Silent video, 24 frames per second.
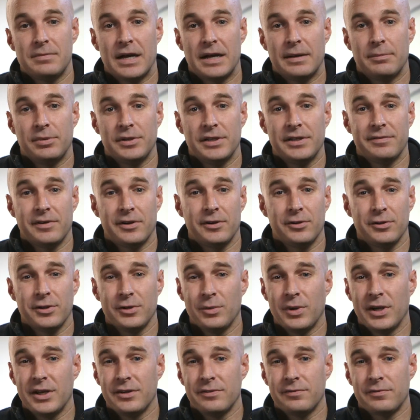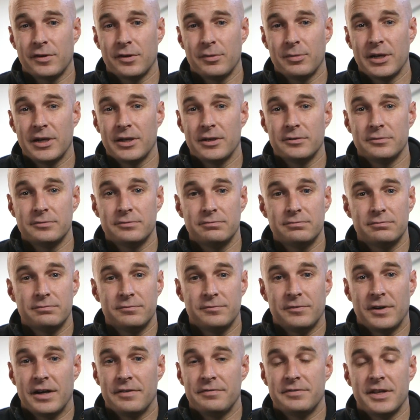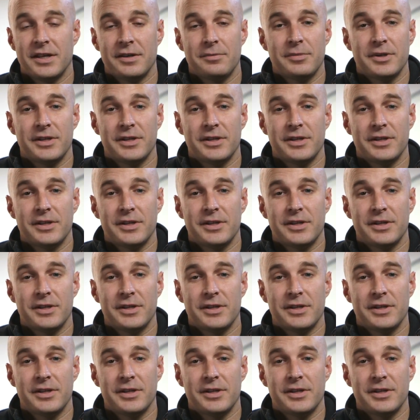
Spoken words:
I believe I only waited for about 5-10